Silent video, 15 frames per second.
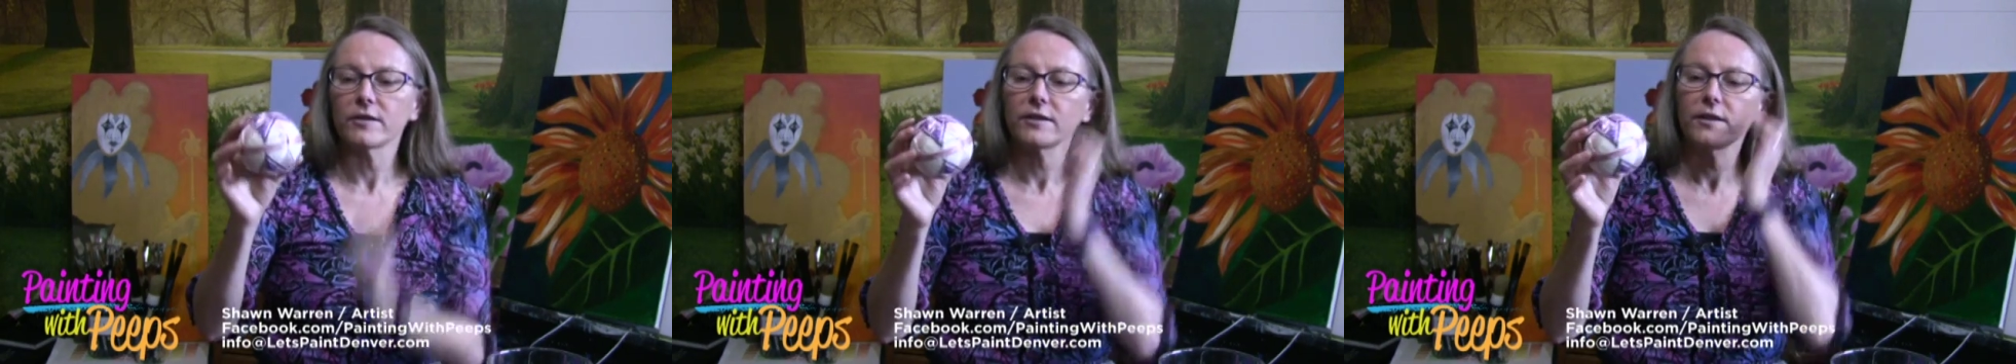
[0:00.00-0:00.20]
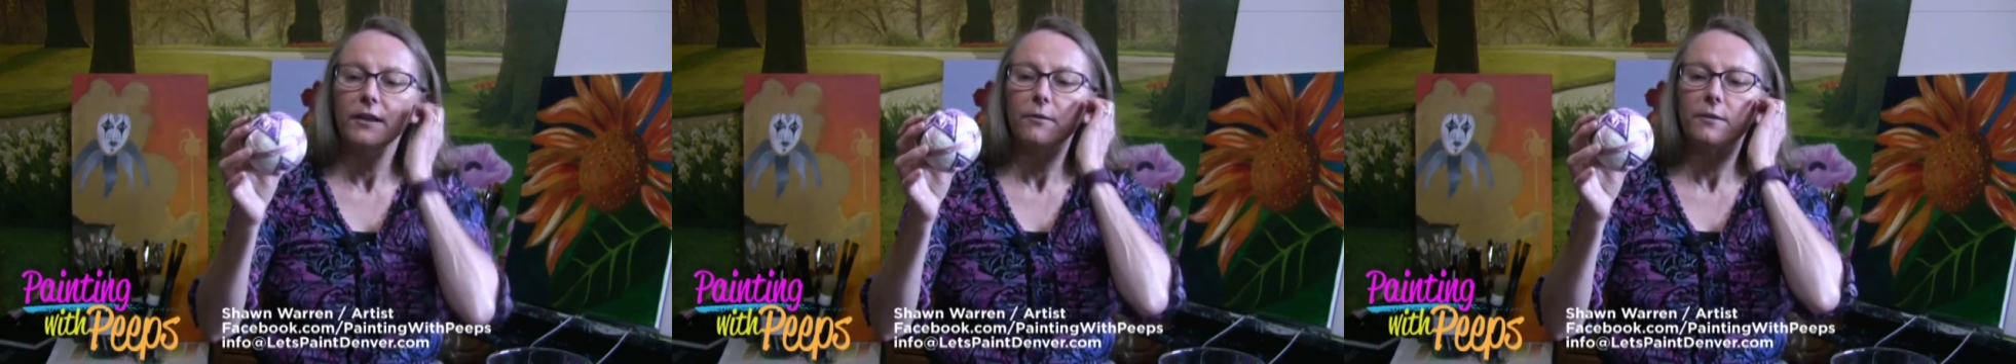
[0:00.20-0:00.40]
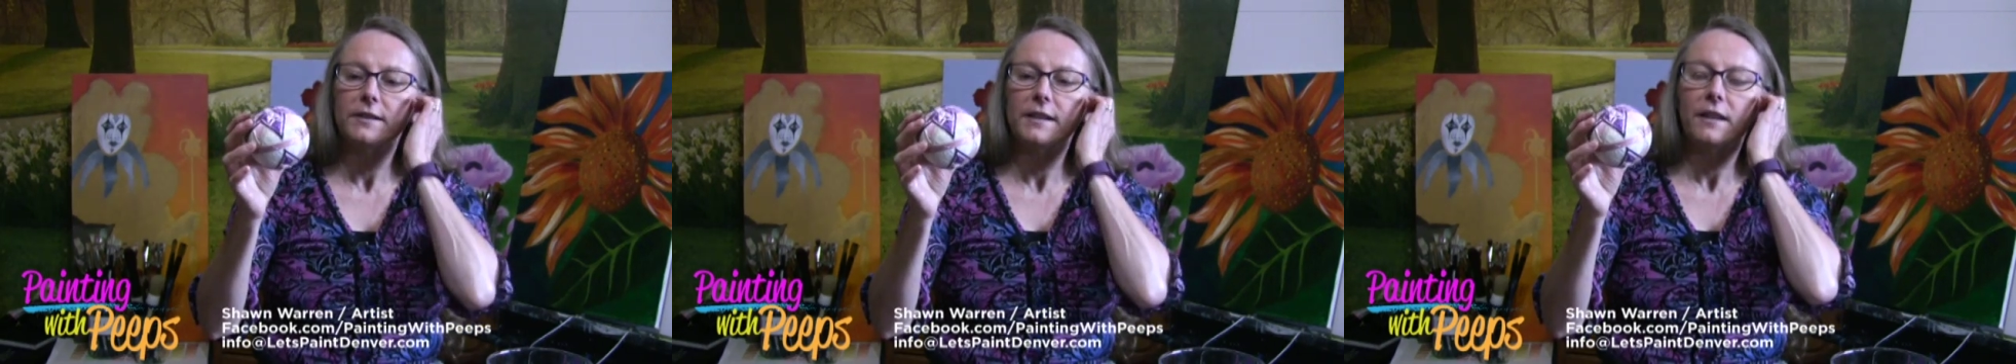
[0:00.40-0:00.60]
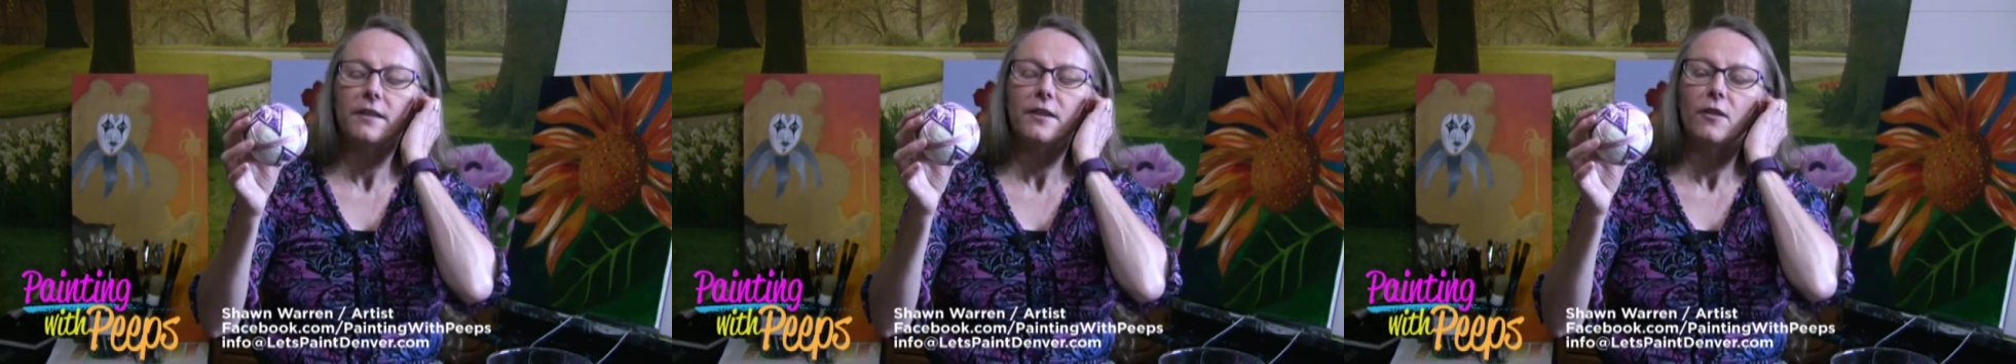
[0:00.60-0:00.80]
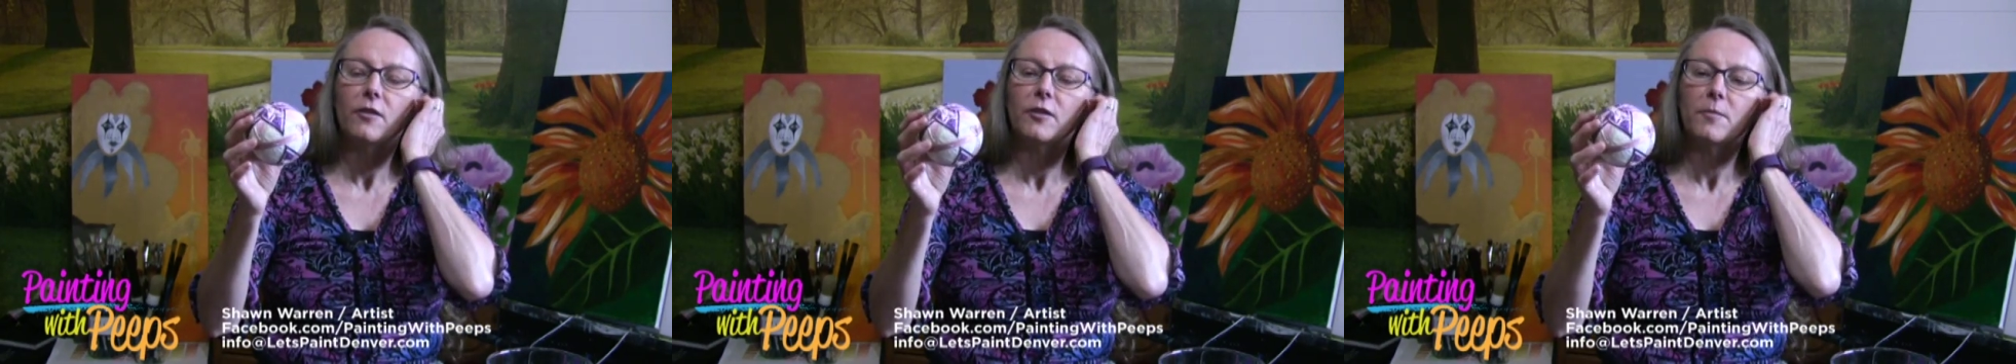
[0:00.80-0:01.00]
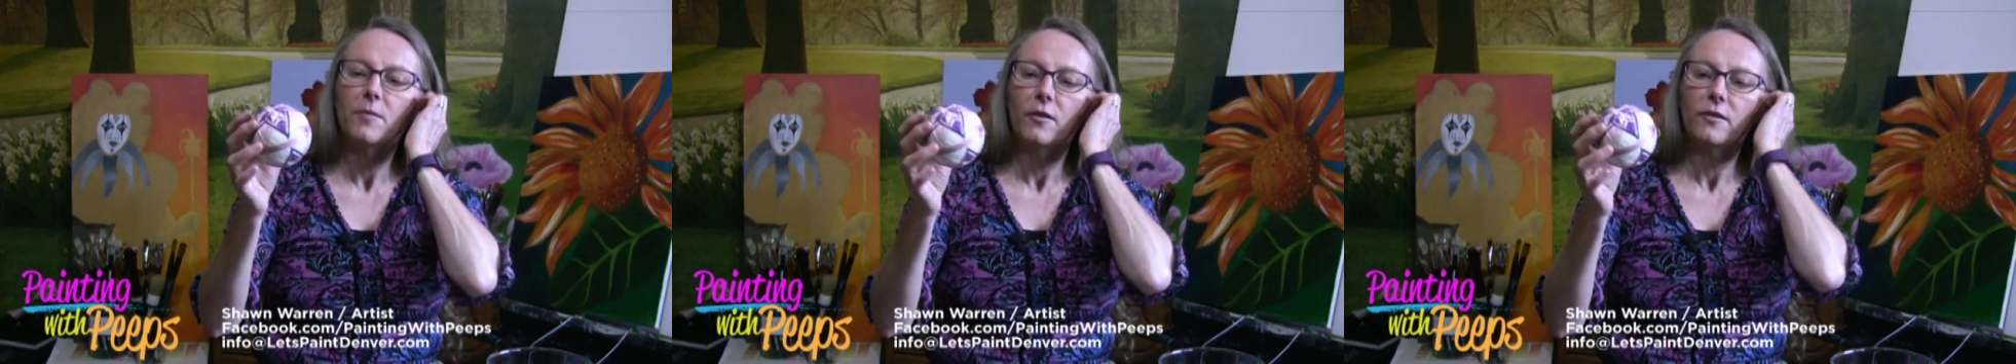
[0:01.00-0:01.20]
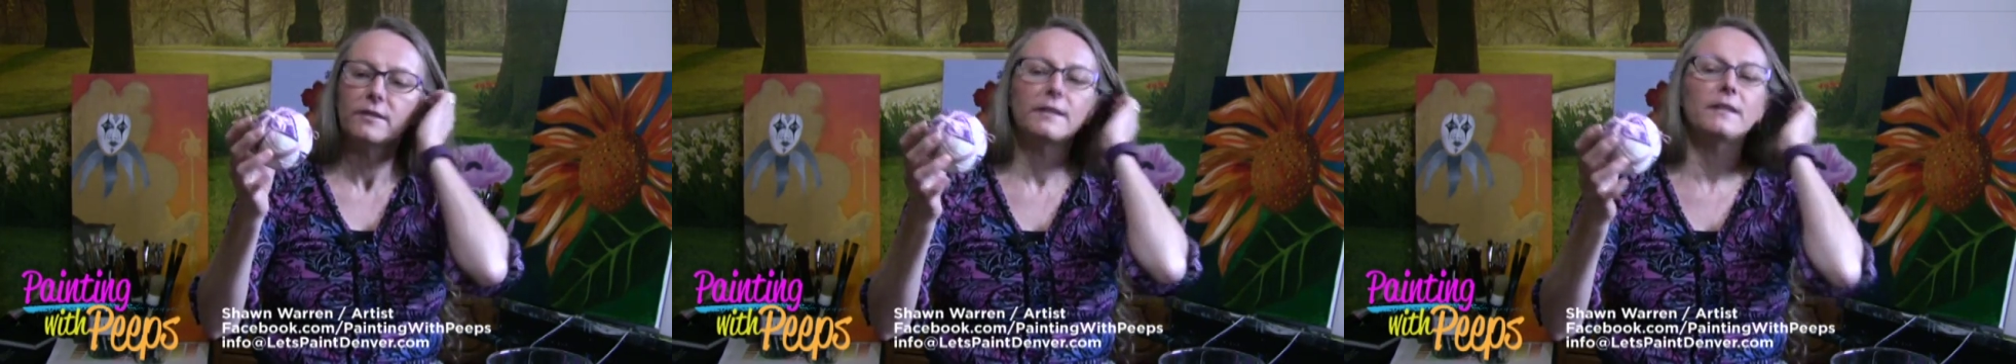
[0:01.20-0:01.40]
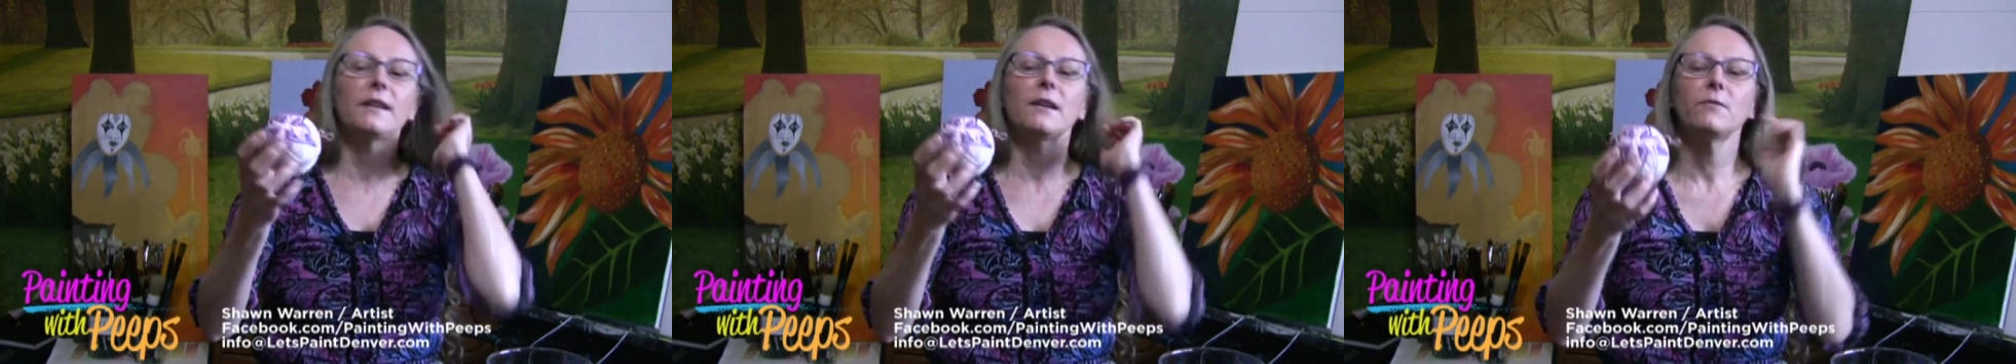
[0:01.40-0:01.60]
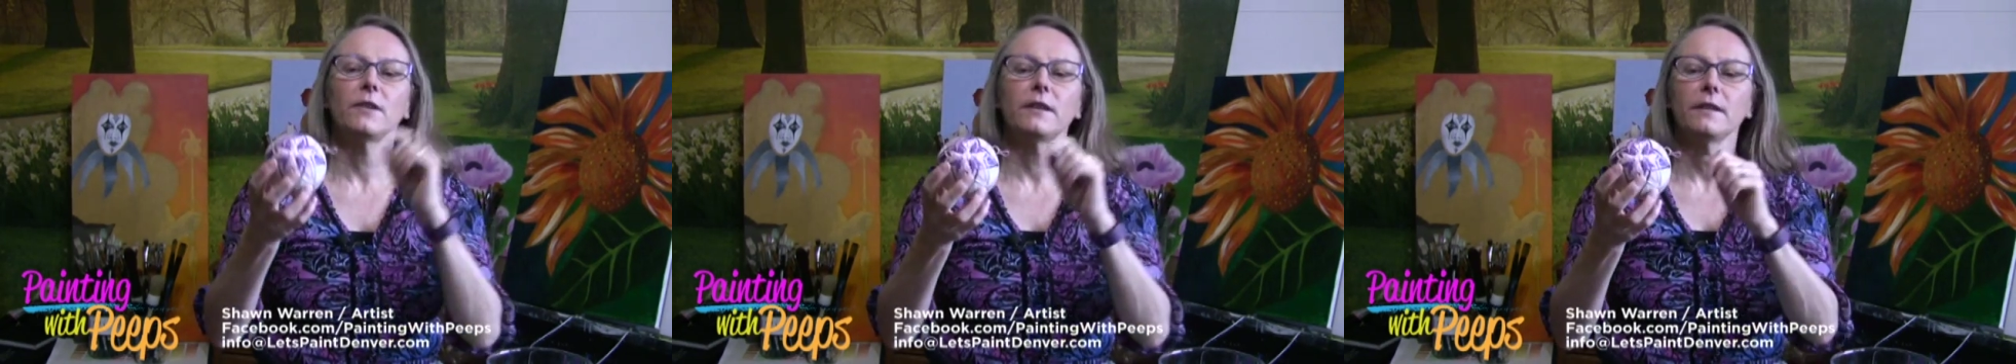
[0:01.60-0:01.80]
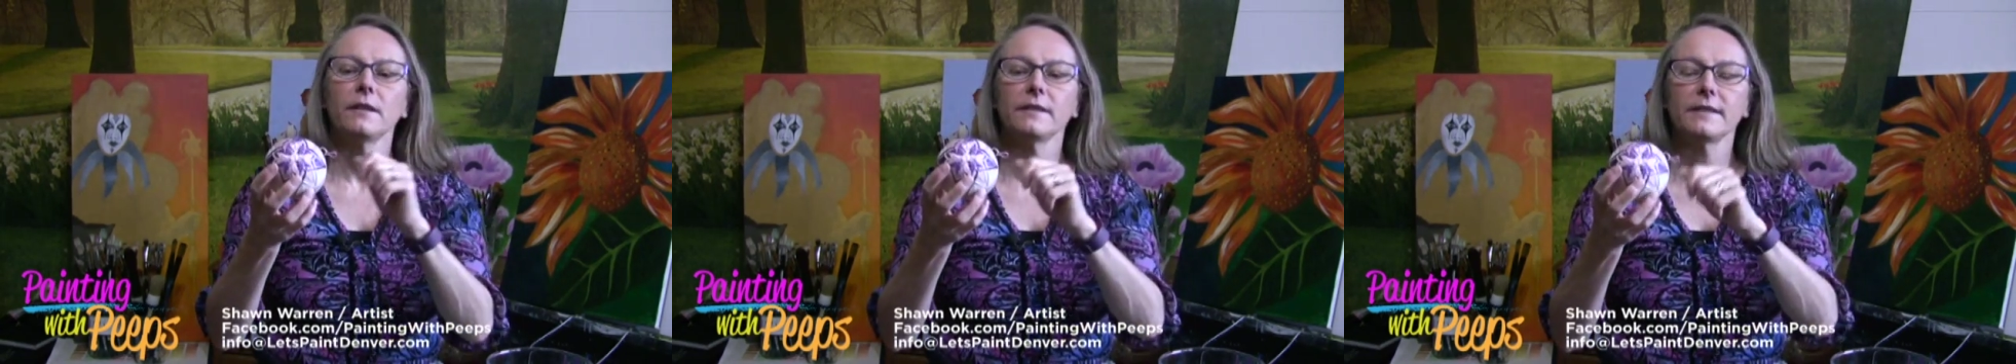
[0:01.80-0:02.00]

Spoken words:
So they would take the old kimonos and they would